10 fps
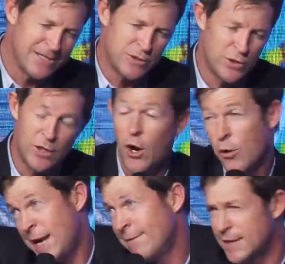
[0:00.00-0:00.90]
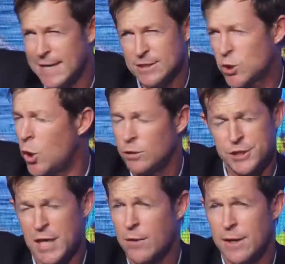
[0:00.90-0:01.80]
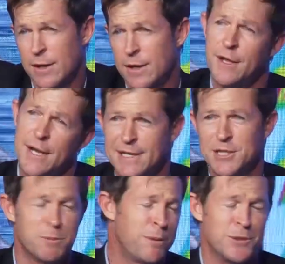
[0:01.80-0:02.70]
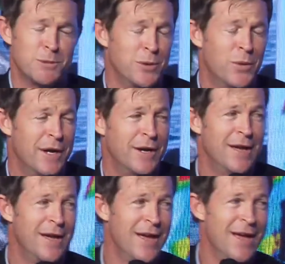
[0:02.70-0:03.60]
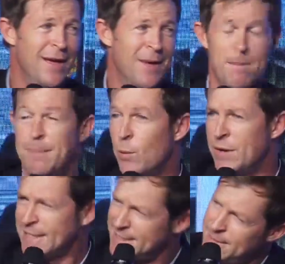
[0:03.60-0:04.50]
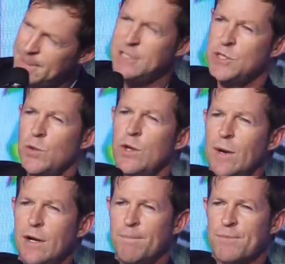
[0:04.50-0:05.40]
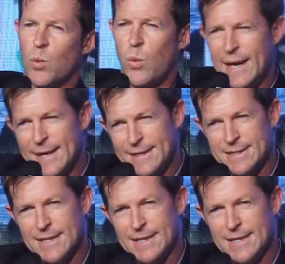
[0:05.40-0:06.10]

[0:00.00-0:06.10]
to go and have a nice cold shower in the nicest possible way. But when the team isn't doing well, where is